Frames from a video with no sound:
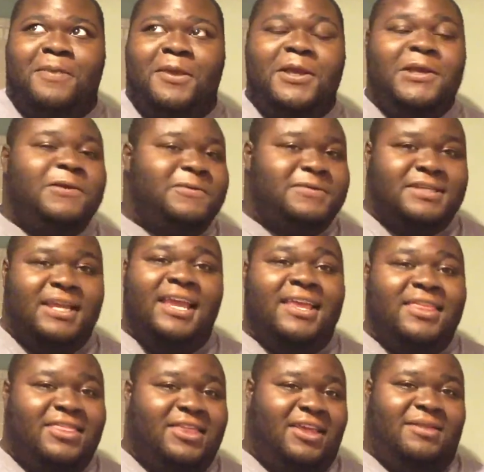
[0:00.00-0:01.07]
use
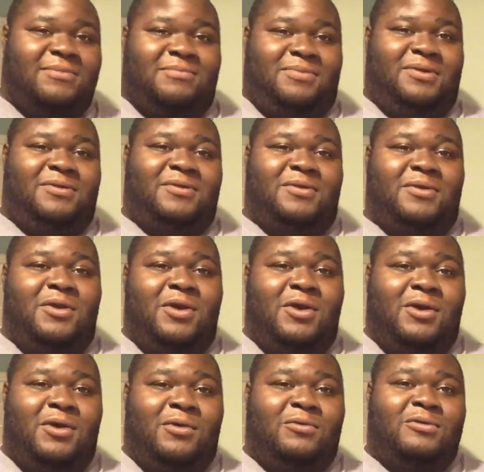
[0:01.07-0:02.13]
in the computer,
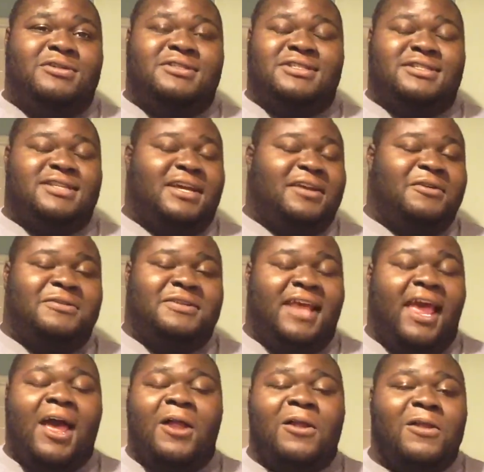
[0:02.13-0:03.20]
which is like your
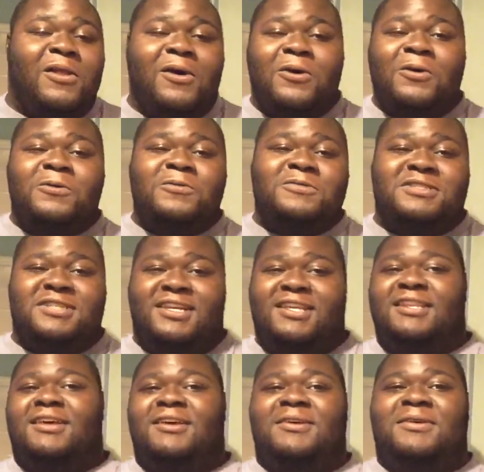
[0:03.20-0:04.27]
downloads
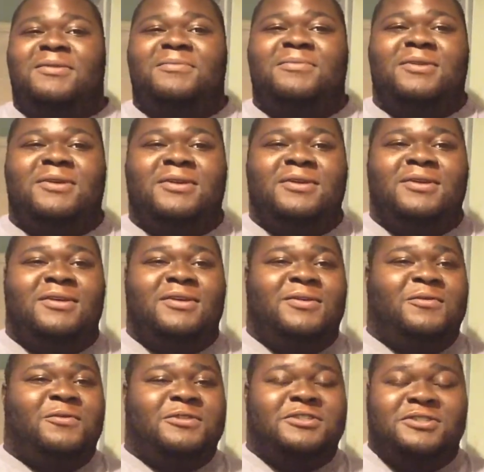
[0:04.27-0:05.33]
and
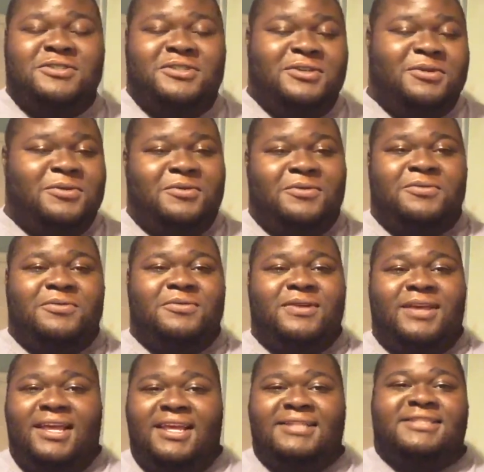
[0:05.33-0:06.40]
what you do
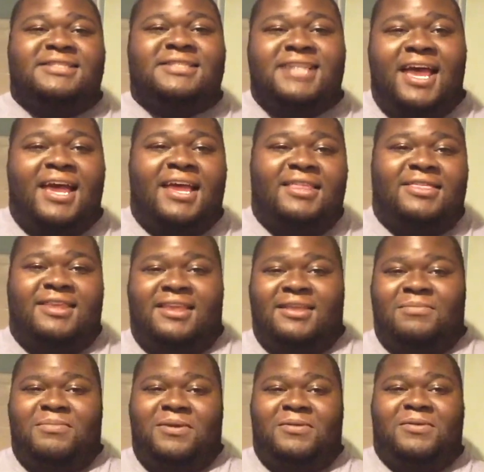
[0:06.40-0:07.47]
inside the
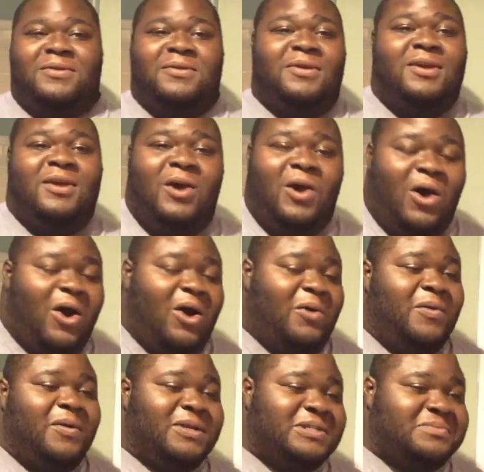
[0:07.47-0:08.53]
computer.
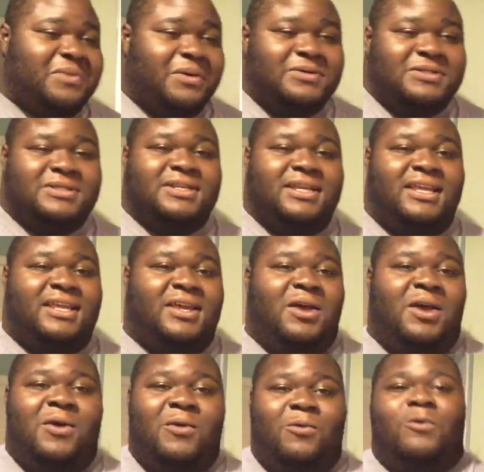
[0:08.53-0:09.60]
Hardware is mostly
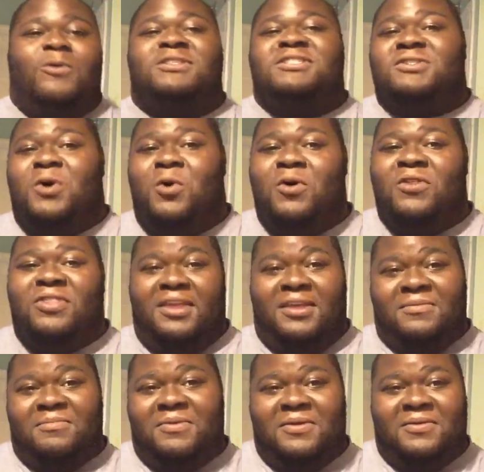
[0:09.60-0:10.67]
what's on the
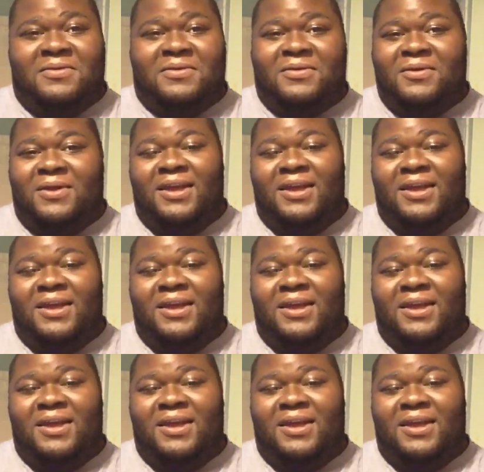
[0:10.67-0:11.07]
computer,